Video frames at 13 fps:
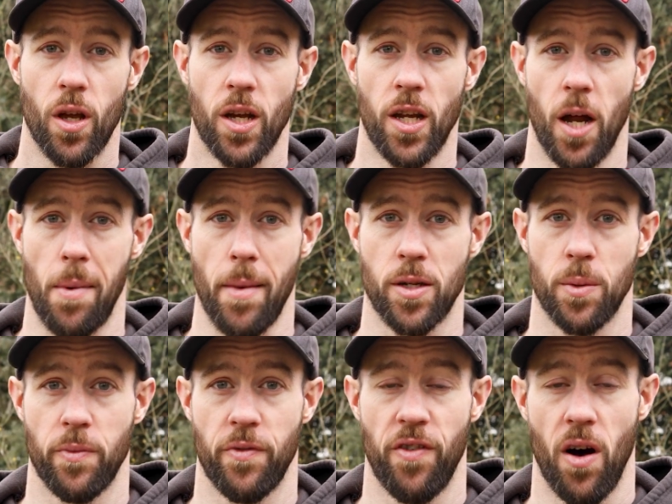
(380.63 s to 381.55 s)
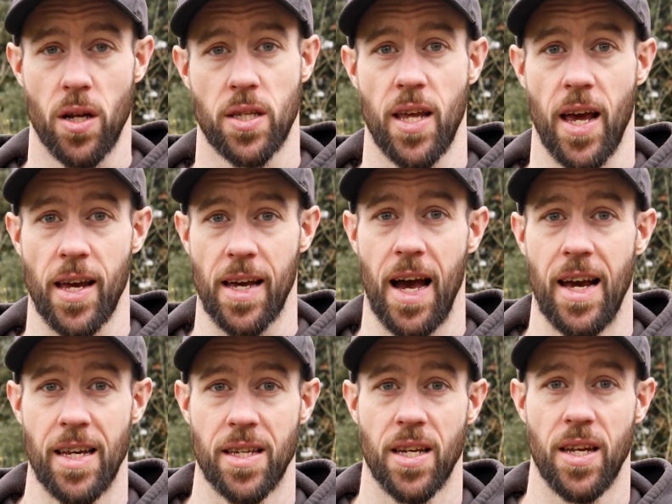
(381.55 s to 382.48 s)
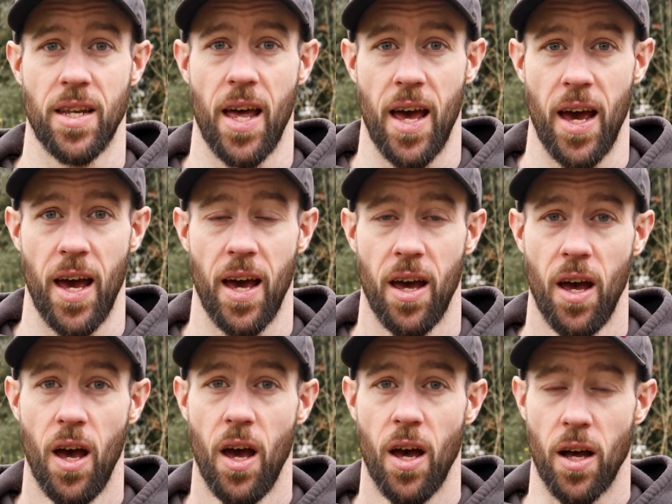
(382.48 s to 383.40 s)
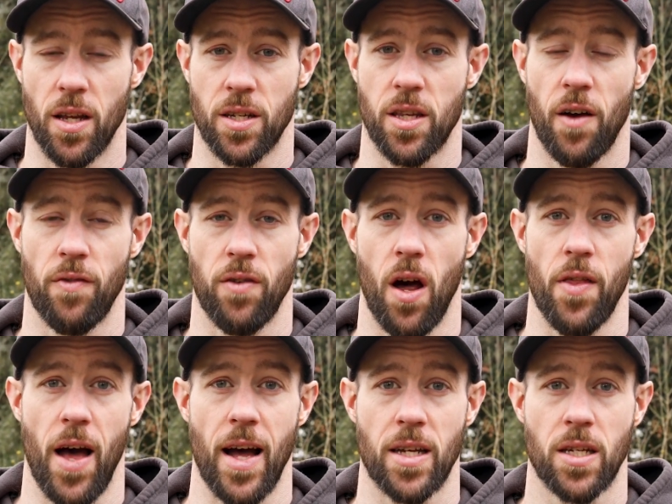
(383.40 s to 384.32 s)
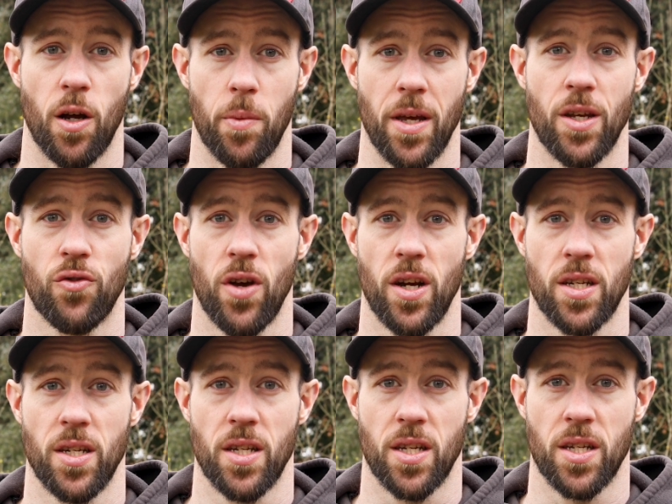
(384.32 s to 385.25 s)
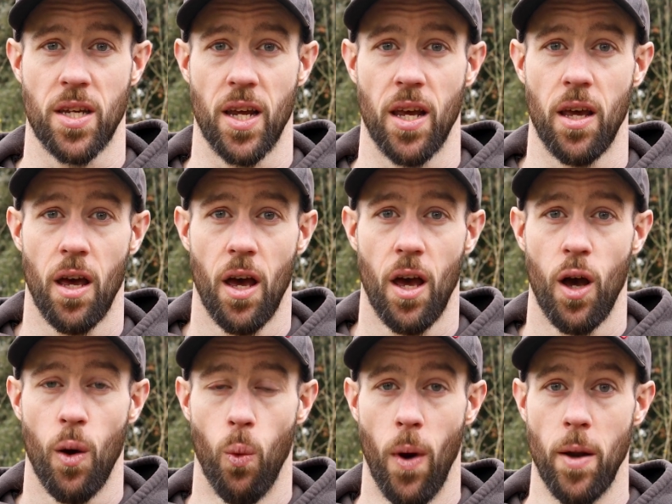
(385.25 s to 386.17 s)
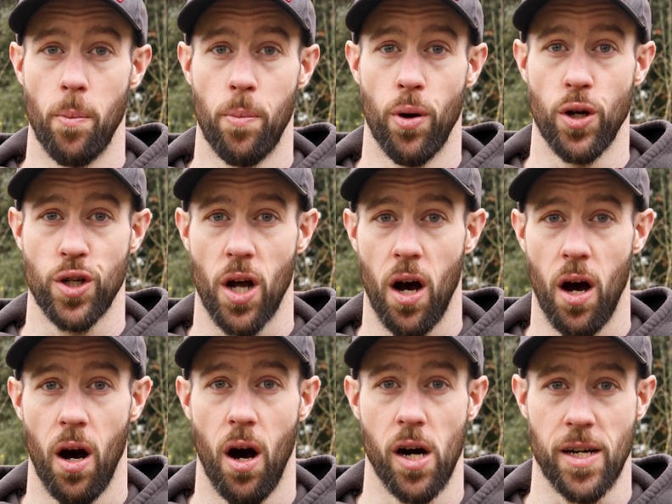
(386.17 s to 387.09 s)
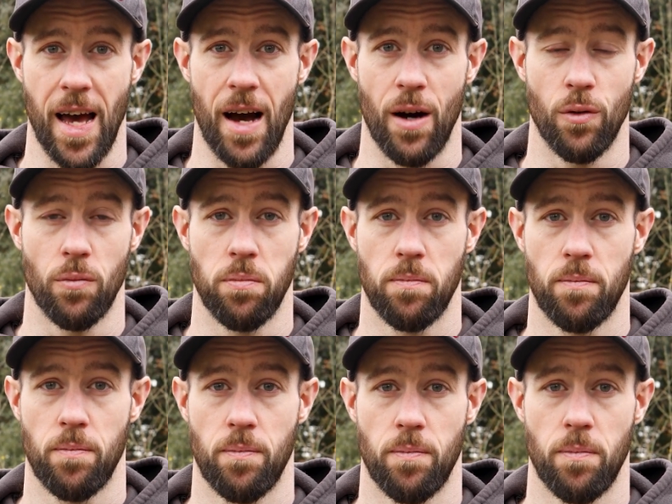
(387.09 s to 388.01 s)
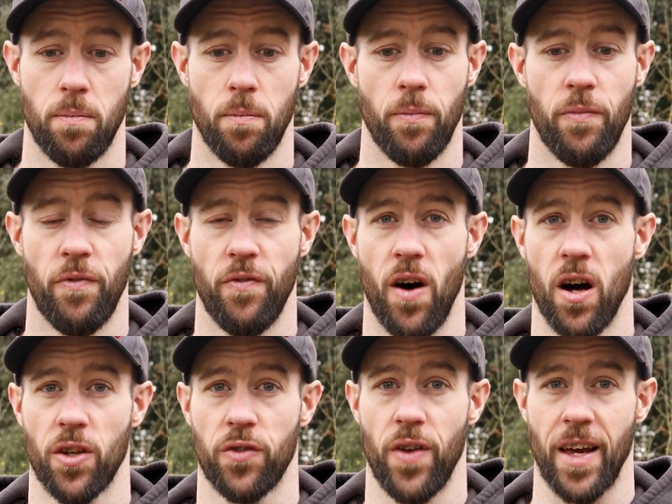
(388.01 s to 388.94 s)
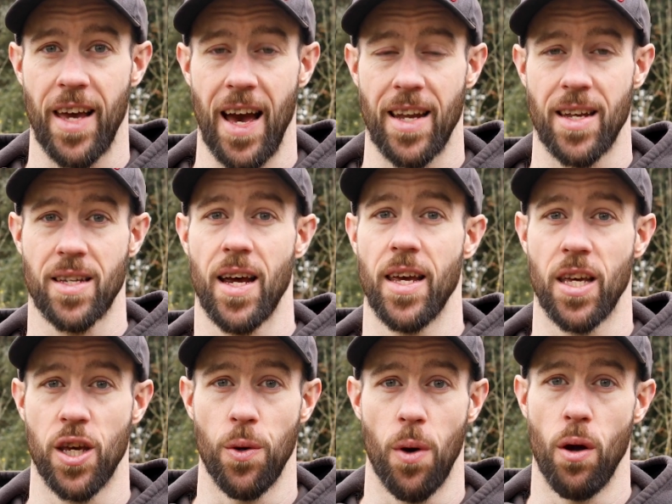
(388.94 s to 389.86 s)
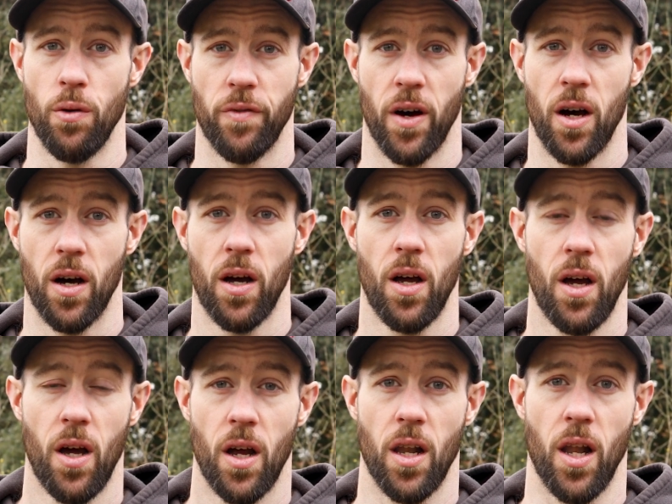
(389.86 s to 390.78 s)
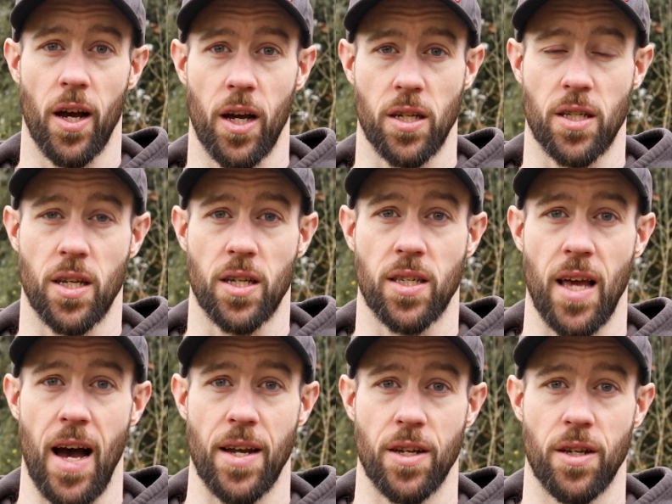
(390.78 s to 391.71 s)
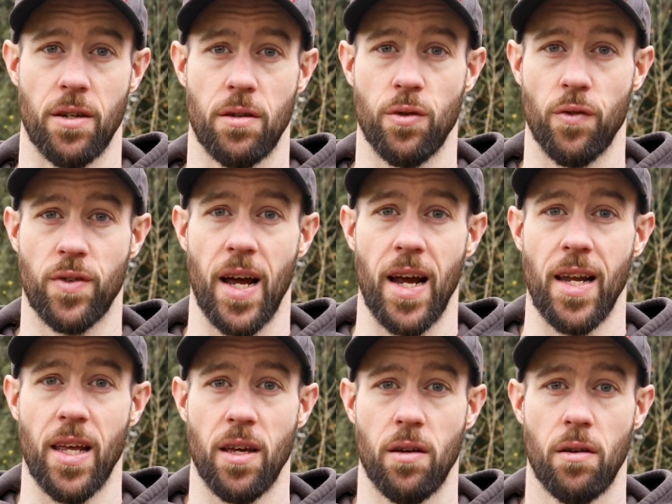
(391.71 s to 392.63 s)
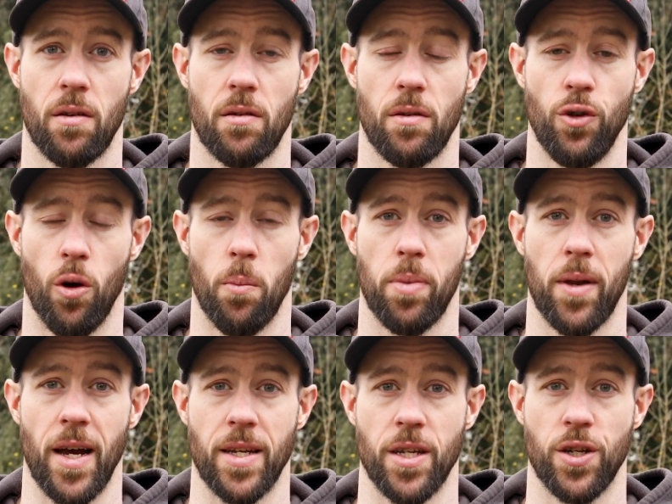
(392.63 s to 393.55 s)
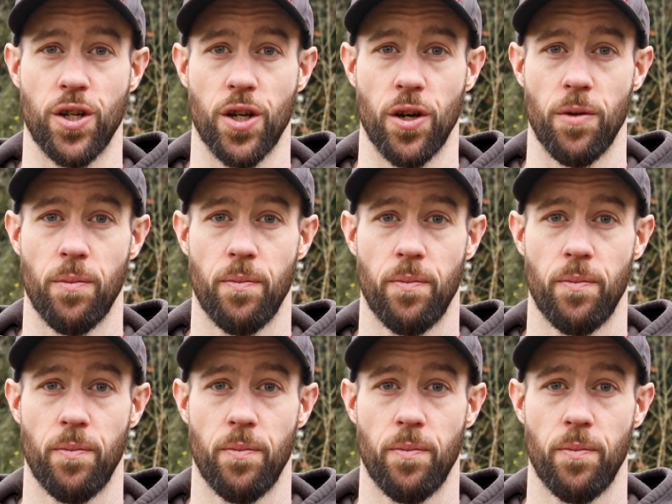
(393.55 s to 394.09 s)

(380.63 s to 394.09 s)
you know, maybe some fast 10Ks in there and stuff like that. So it'll be interesting to see, when pushed hard, how fast they can take you over like a standard sort of daily non-plated shoe.